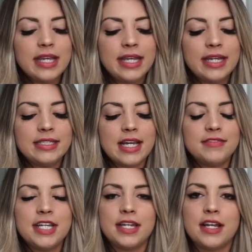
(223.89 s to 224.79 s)
And
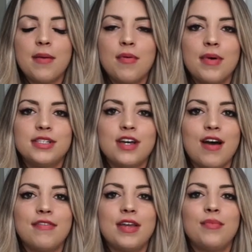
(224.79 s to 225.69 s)
I've taken a couple months
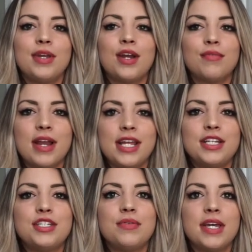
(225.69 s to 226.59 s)
off, and we are
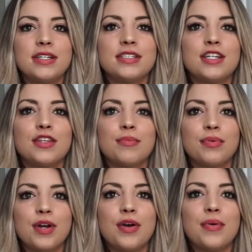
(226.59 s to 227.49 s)
ready to hit the
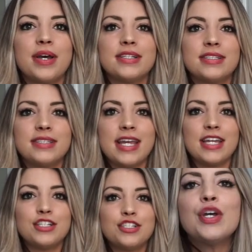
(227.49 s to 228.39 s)
pro
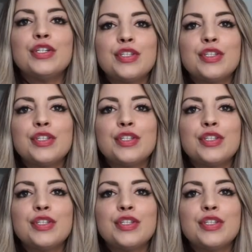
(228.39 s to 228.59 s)
stage.